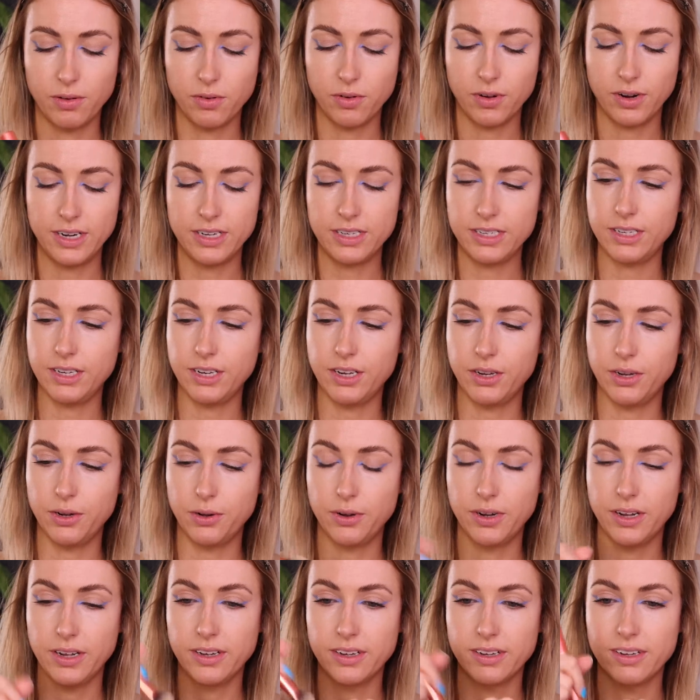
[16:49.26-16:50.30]
I'm going
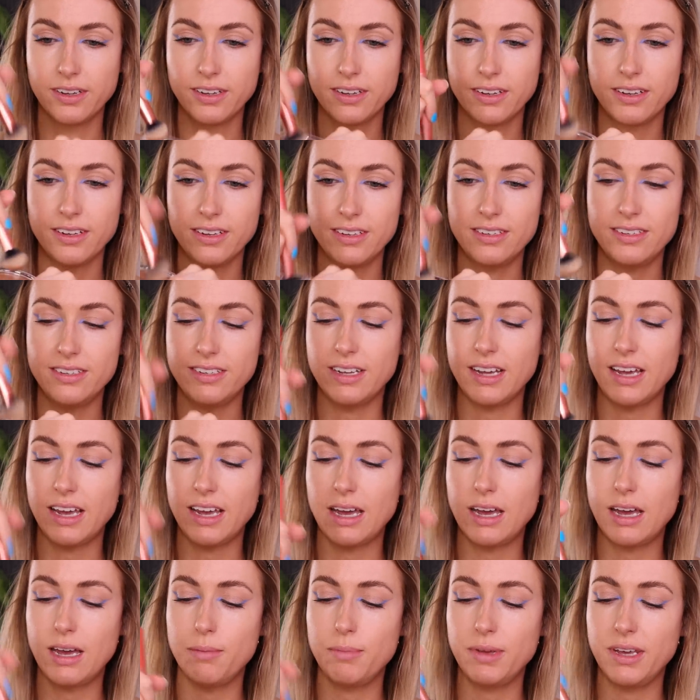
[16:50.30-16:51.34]
to
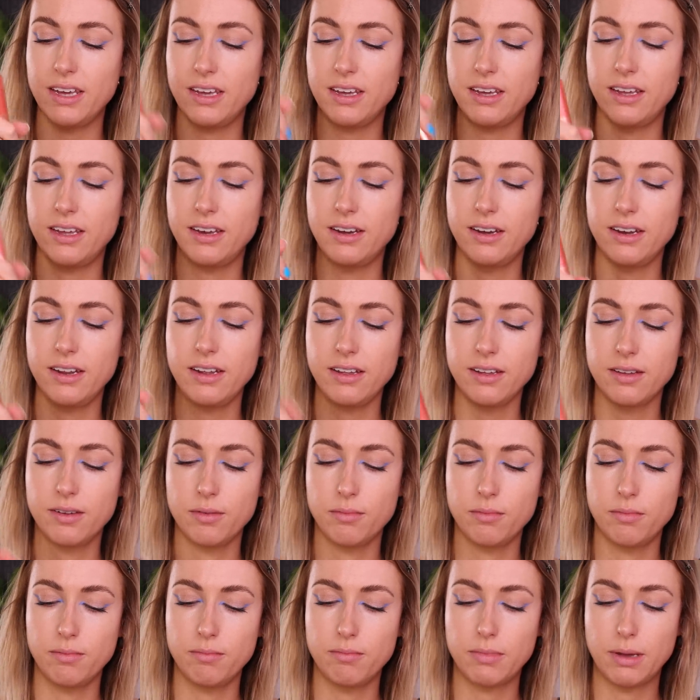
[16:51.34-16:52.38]
dab in
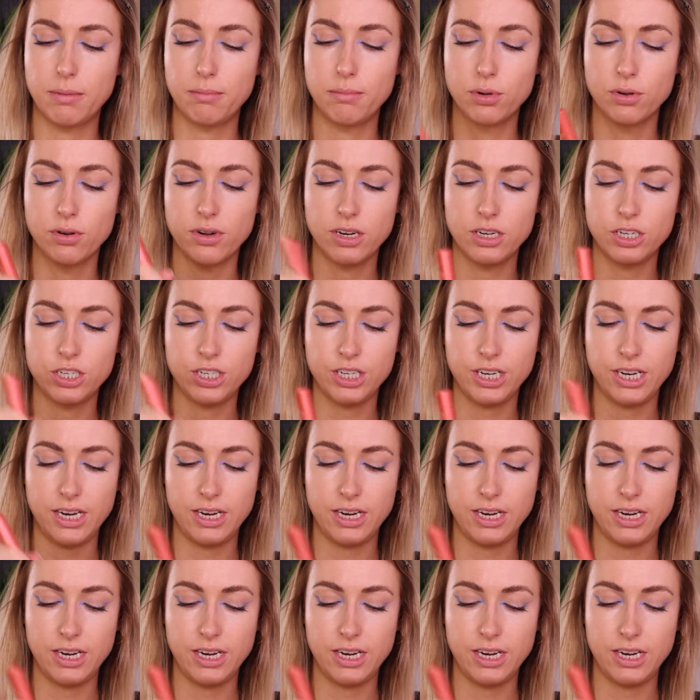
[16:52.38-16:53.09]
my brush